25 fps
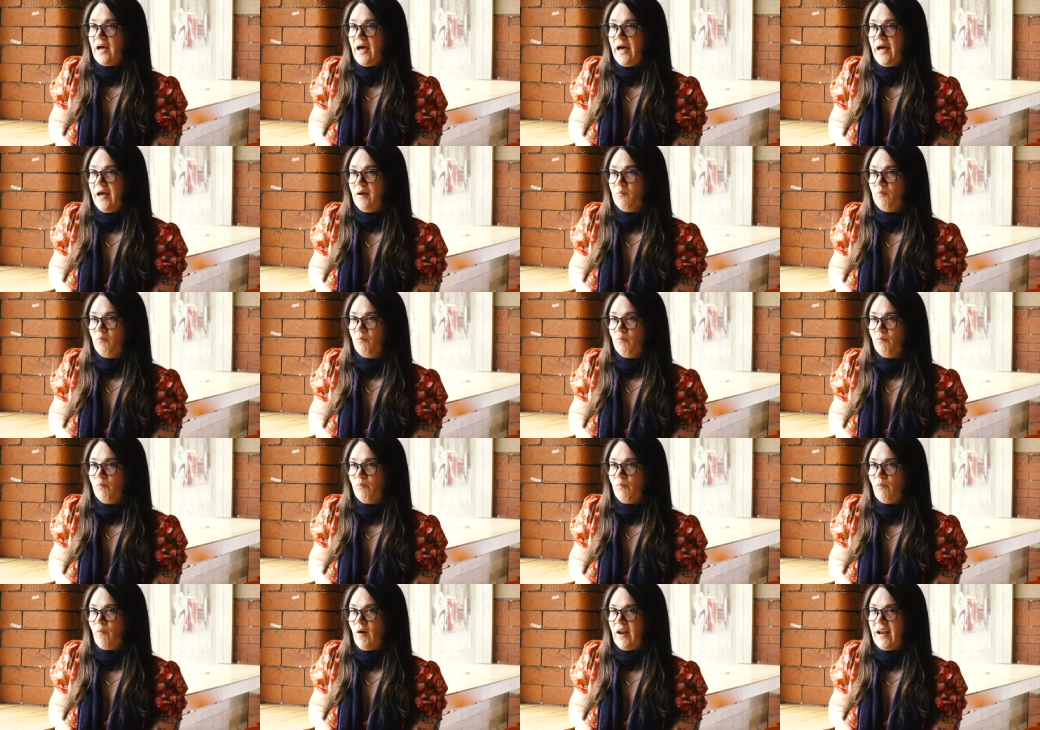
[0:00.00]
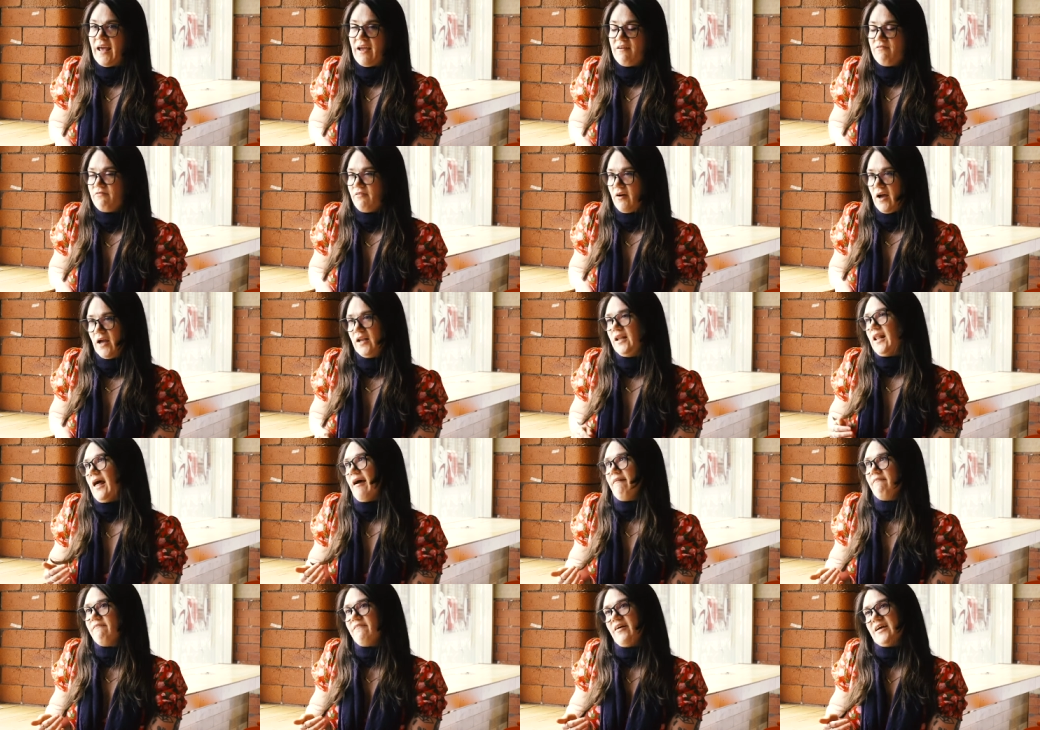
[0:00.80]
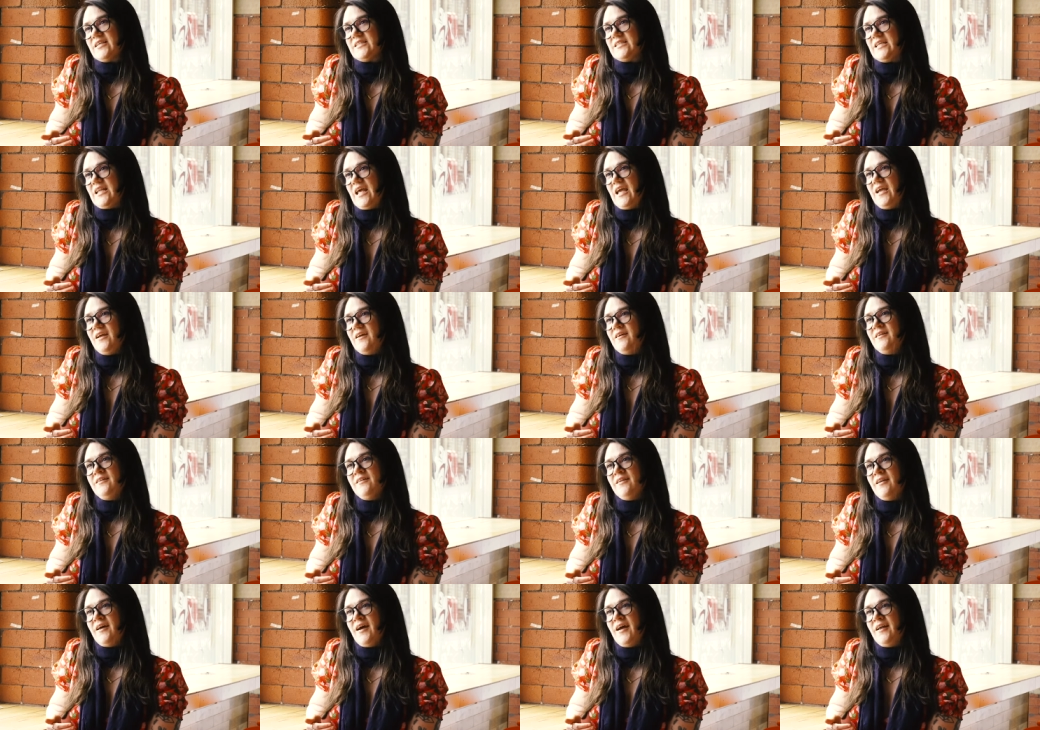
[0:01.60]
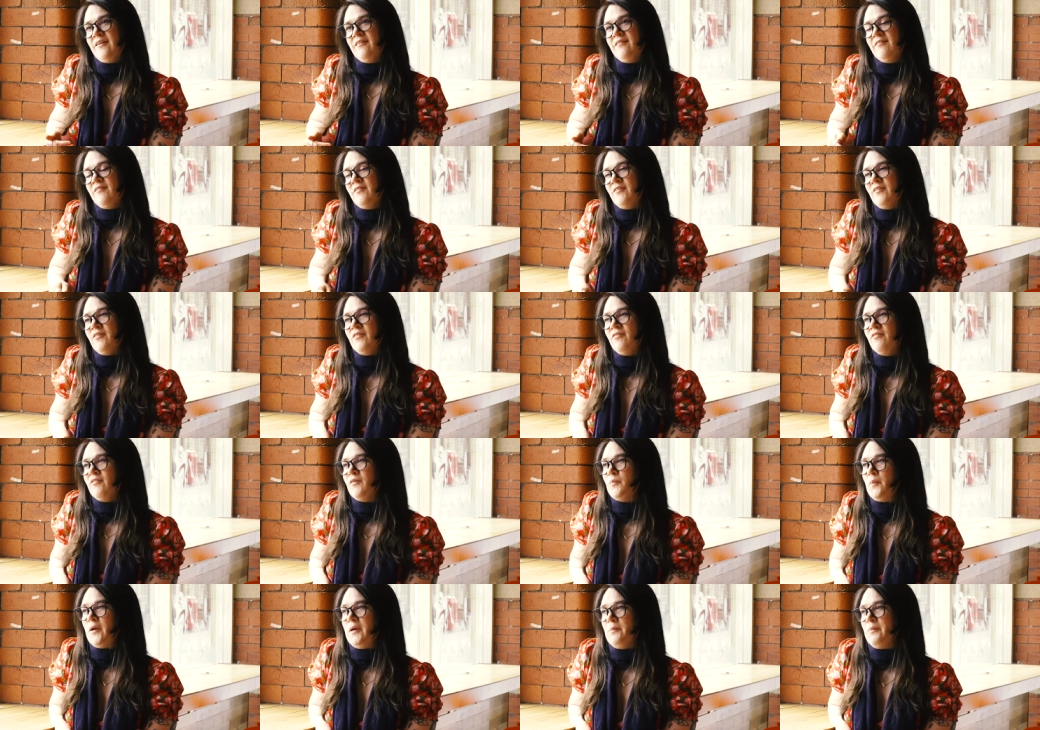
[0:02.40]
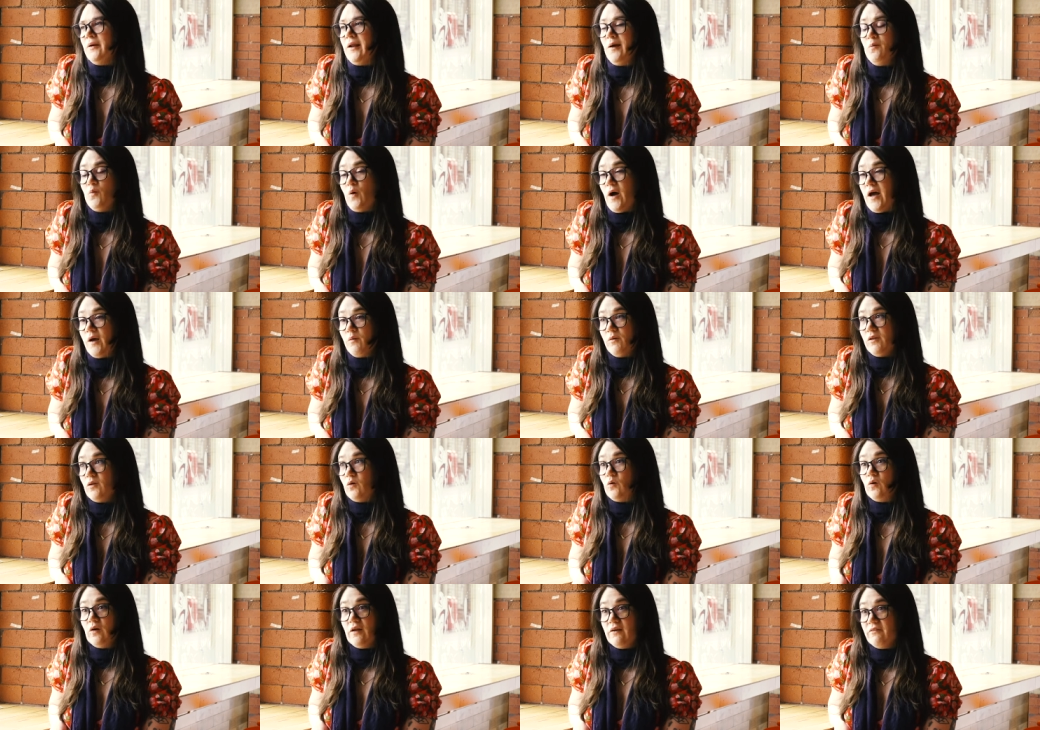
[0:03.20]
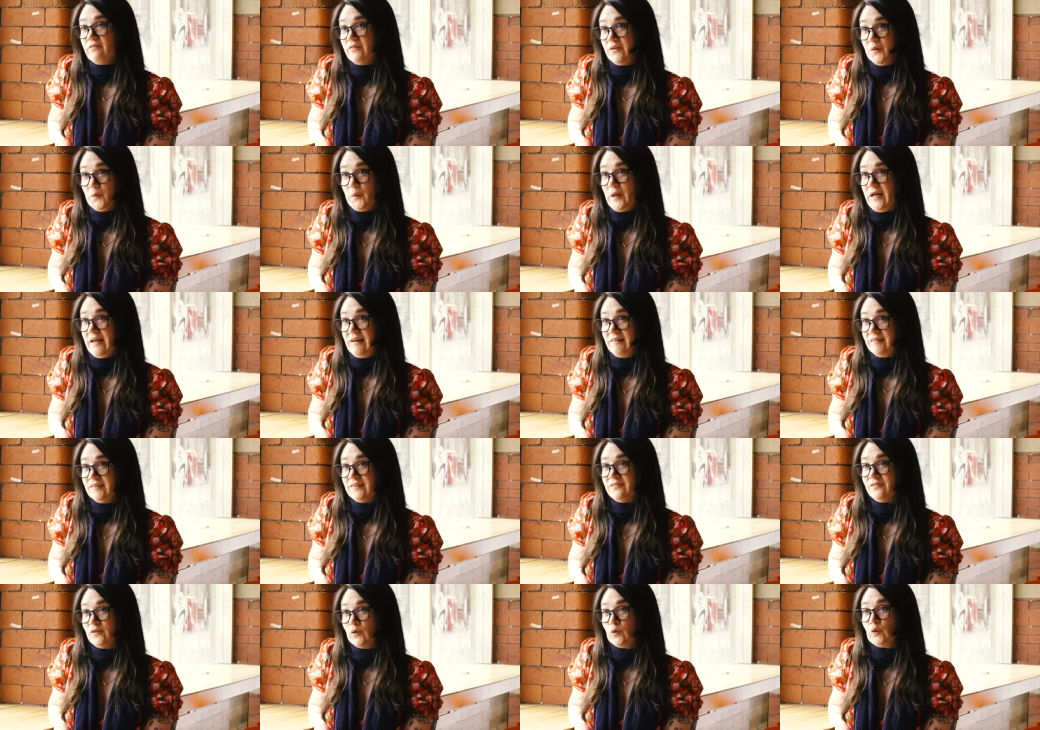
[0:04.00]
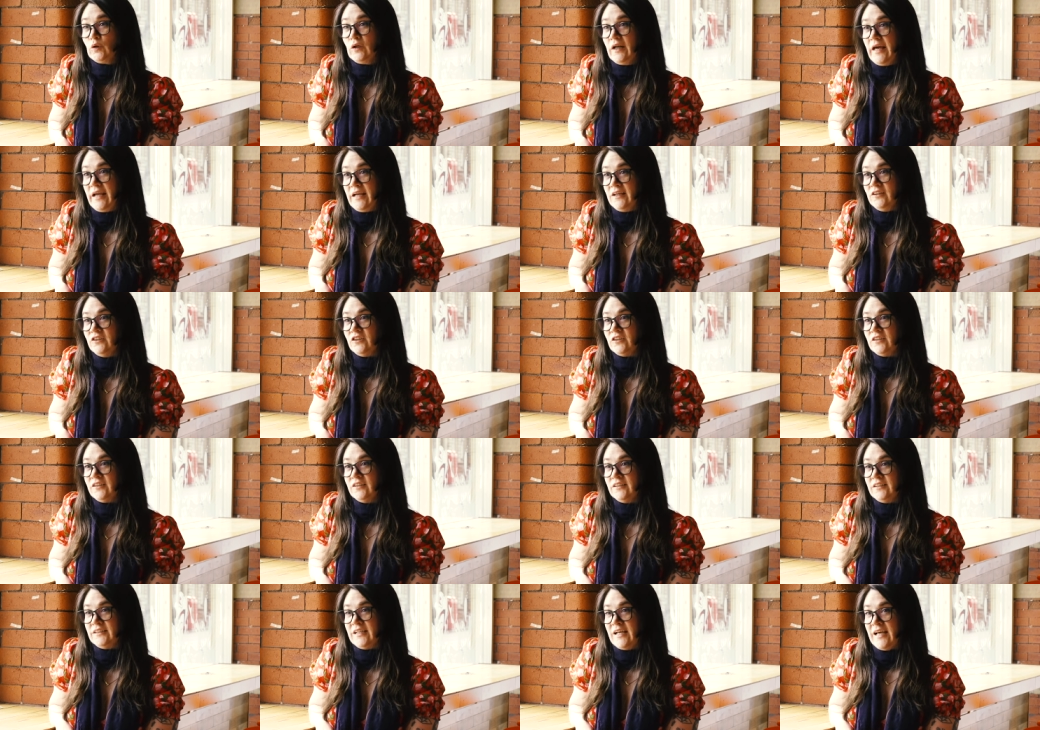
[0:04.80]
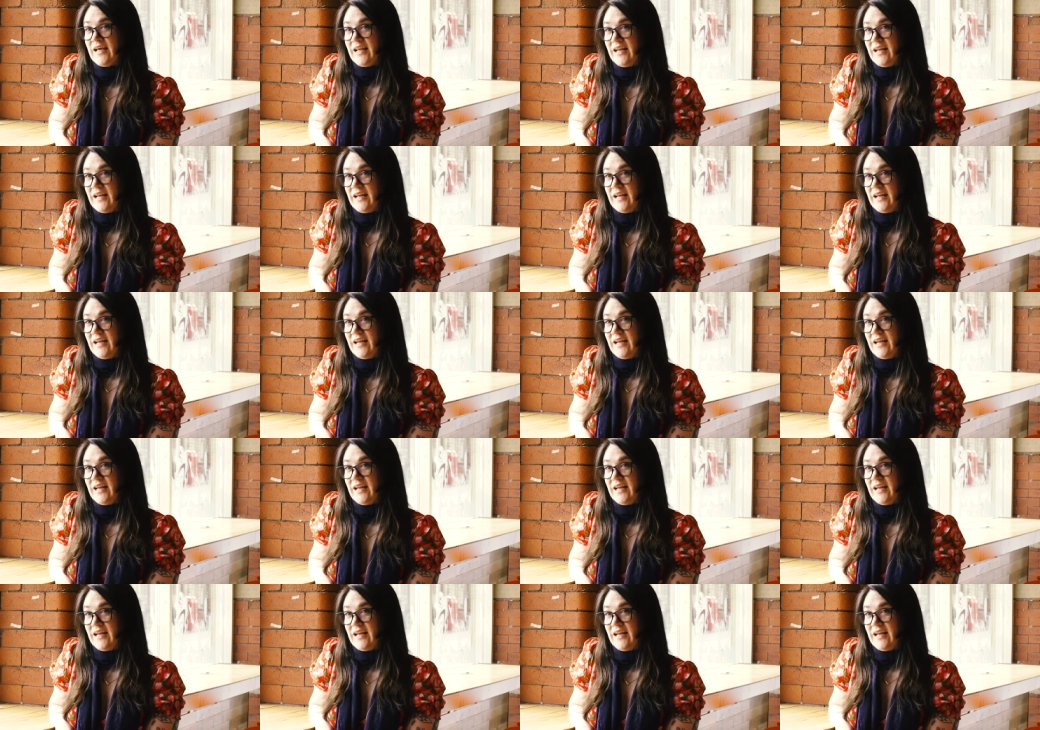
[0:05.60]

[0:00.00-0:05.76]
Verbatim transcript: Um, and I find that fascinating and the people I work with all over the world of all ages,